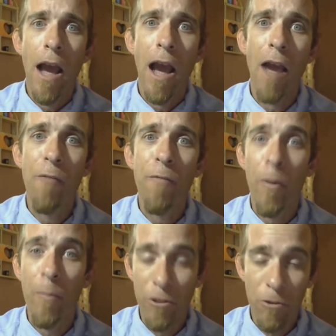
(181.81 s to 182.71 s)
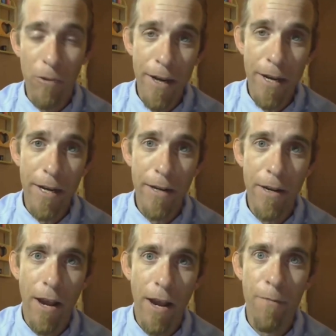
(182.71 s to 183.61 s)
I felt
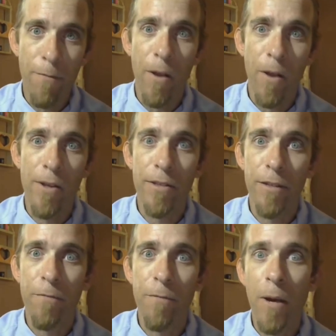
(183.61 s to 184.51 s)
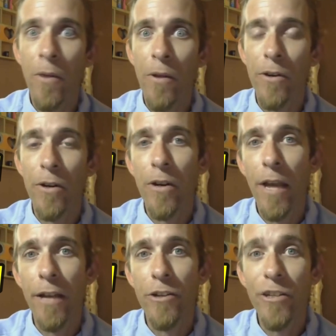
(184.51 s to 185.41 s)
betrayed. I felt as if my mother
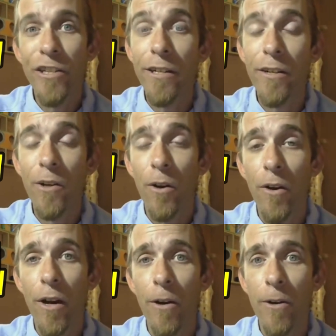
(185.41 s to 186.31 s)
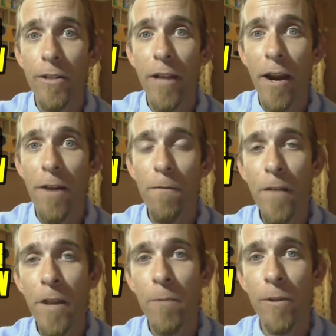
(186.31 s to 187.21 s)
had cheated on our entire
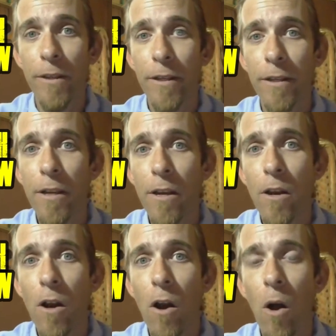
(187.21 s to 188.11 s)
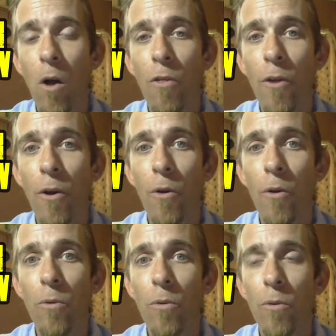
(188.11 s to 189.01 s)
family,
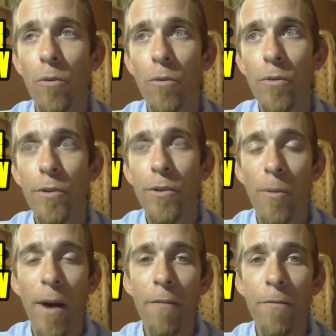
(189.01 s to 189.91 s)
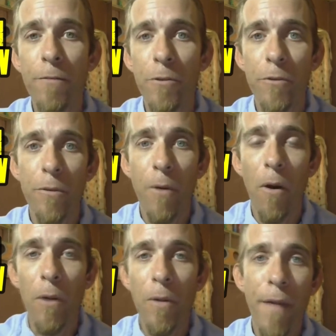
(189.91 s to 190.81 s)
although you know, my view
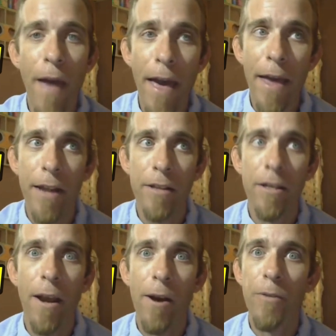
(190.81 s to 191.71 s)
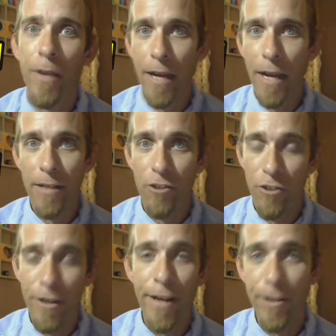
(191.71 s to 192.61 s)
on that entire thing has
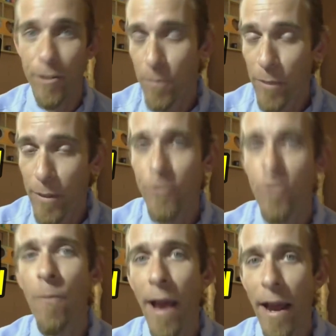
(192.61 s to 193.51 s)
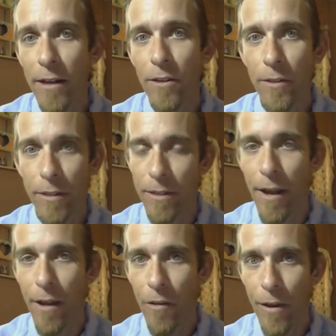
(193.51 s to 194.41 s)
changed pretty dramatically
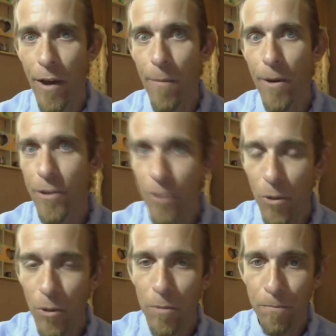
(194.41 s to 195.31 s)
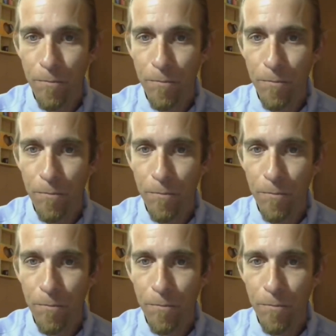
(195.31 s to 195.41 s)
now that I'm an adult.